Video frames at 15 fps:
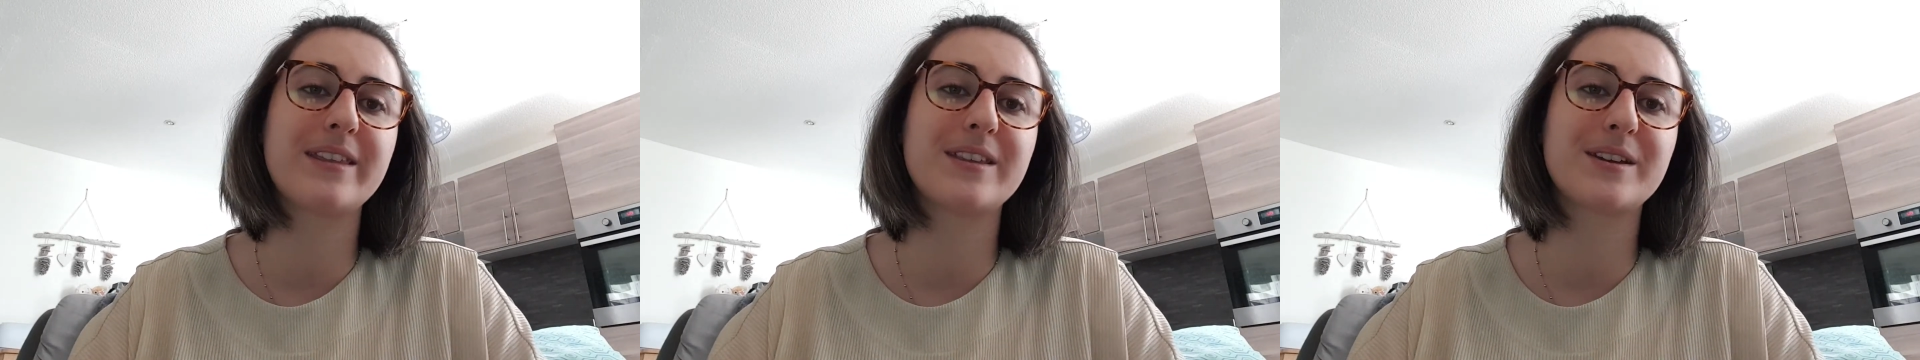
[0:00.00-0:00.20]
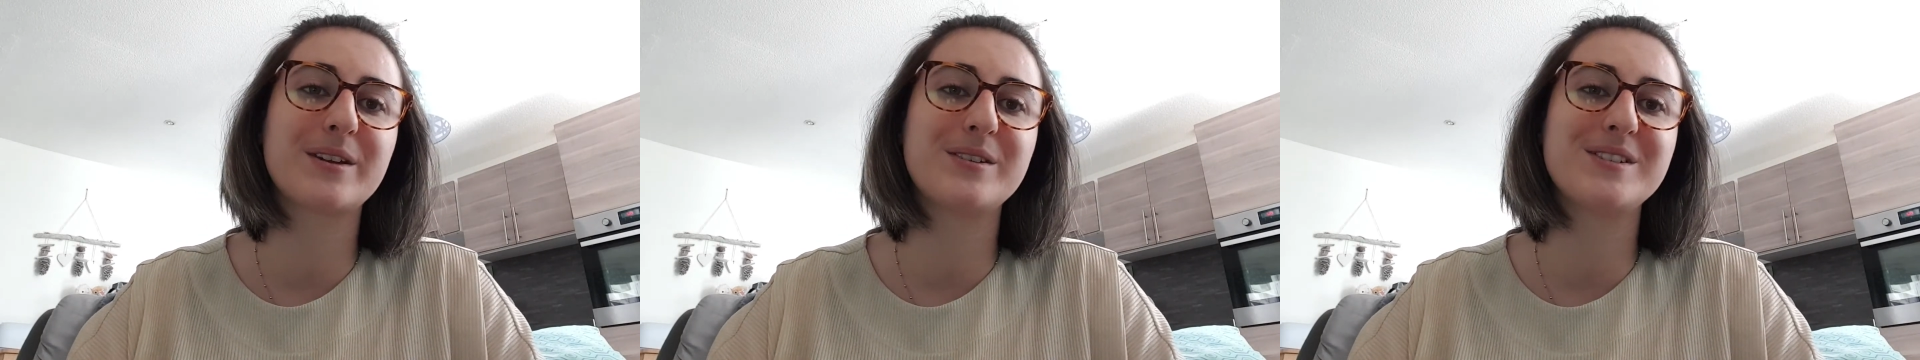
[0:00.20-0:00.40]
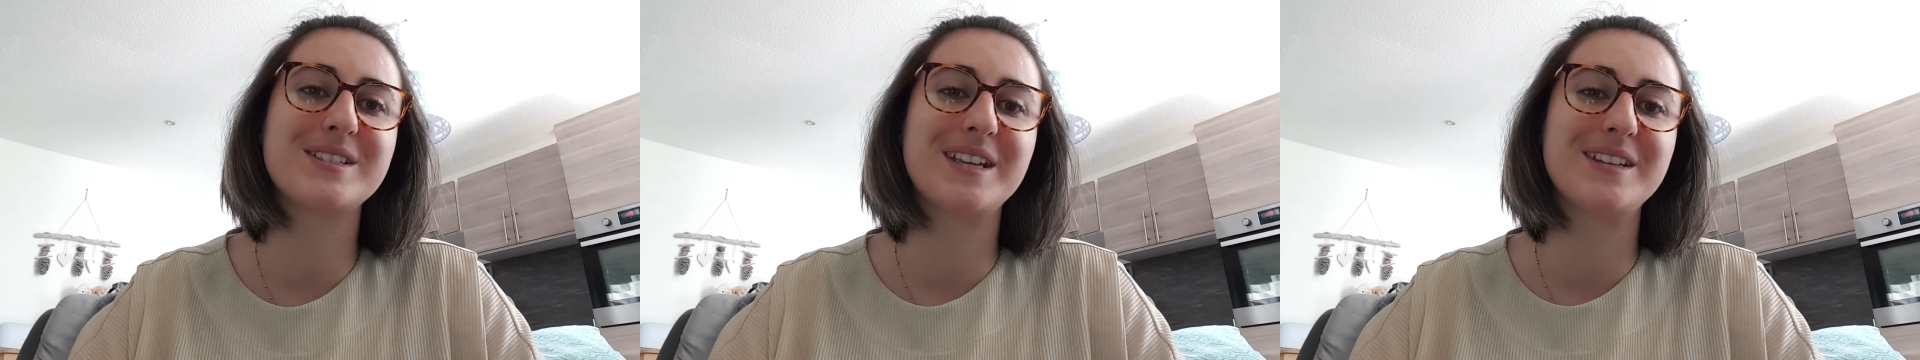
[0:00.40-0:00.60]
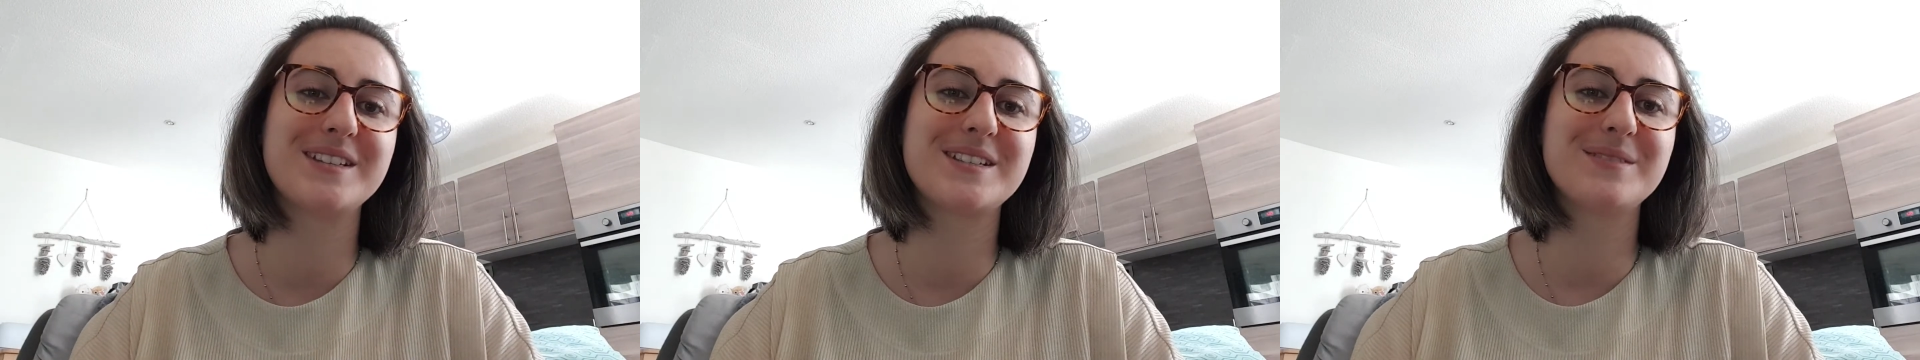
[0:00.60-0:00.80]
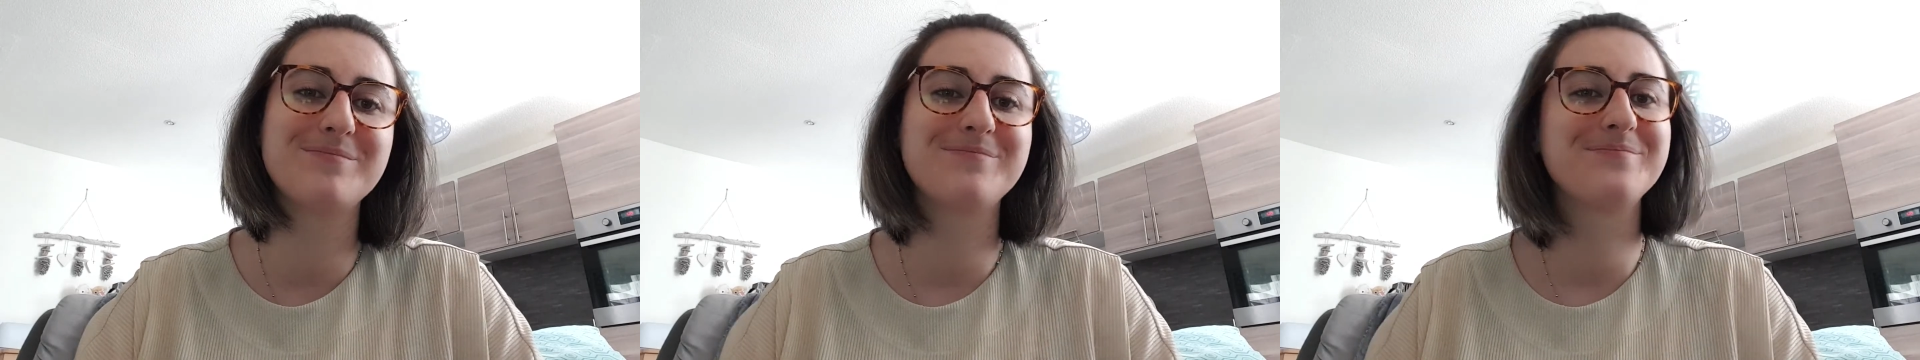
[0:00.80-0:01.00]
the
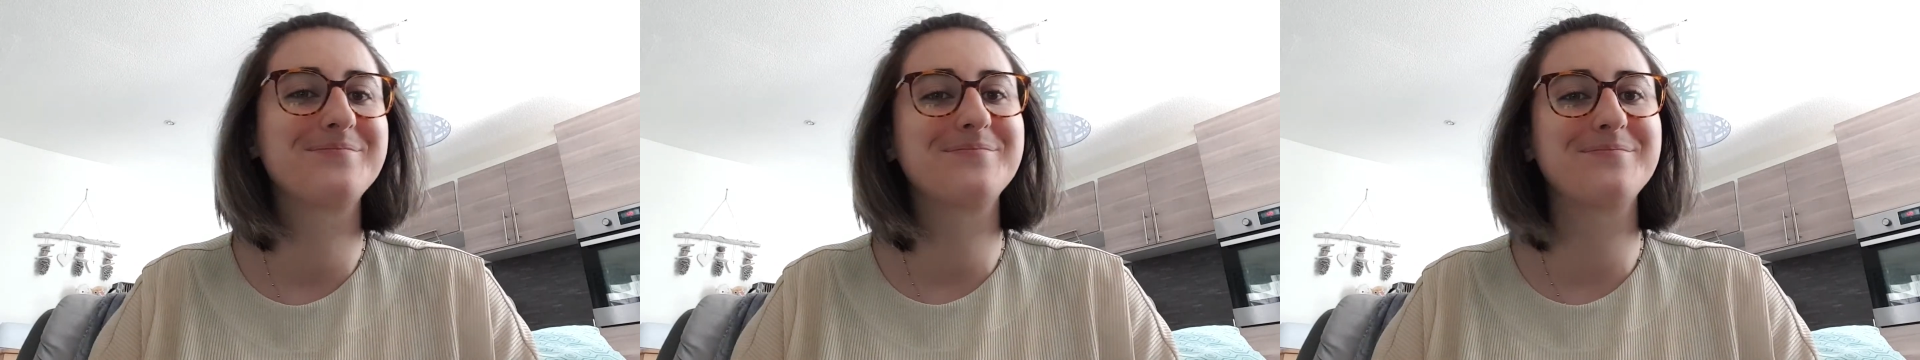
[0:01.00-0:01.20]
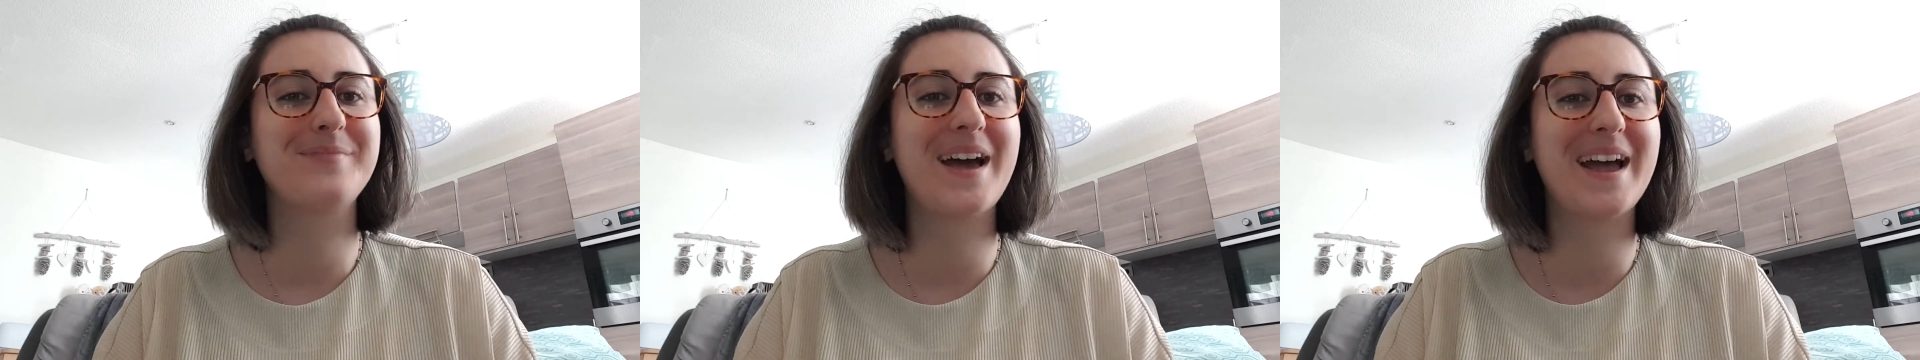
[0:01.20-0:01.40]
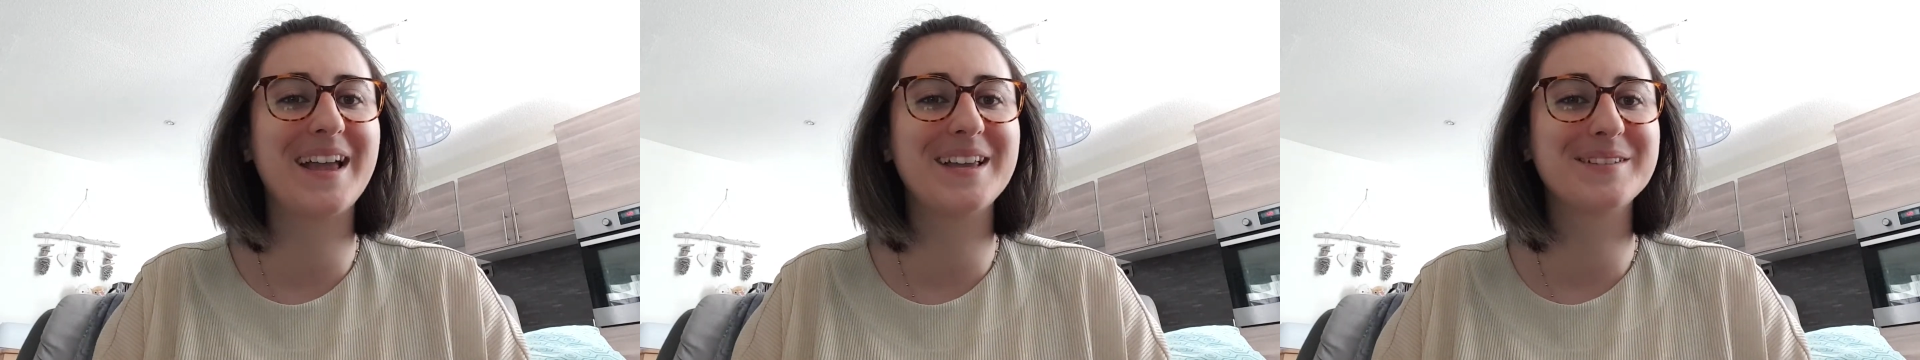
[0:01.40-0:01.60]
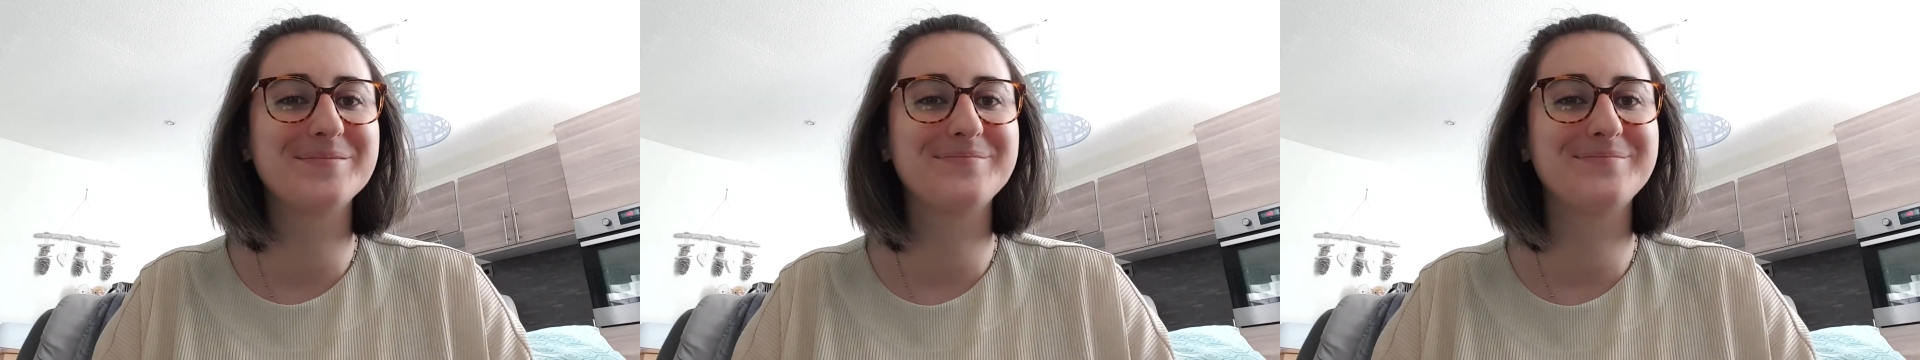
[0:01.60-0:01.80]
content. Bye!